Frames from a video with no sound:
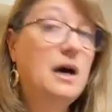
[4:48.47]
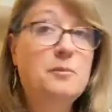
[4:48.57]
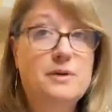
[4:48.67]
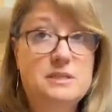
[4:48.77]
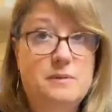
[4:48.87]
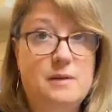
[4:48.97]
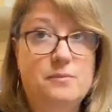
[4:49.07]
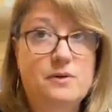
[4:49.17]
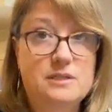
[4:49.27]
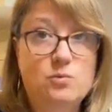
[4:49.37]
hot press
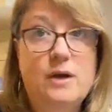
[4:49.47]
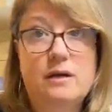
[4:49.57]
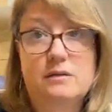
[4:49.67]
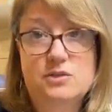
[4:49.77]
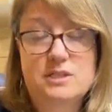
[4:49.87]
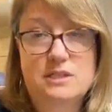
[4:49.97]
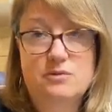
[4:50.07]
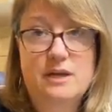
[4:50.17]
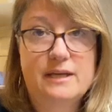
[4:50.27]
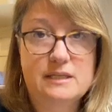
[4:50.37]
paper as well, just so
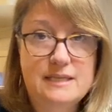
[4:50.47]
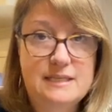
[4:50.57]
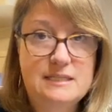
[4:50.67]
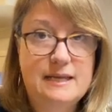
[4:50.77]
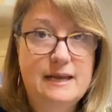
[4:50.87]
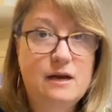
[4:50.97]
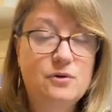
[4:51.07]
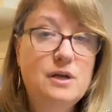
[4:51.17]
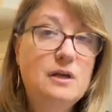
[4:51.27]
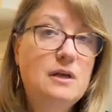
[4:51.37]
that I could test that out.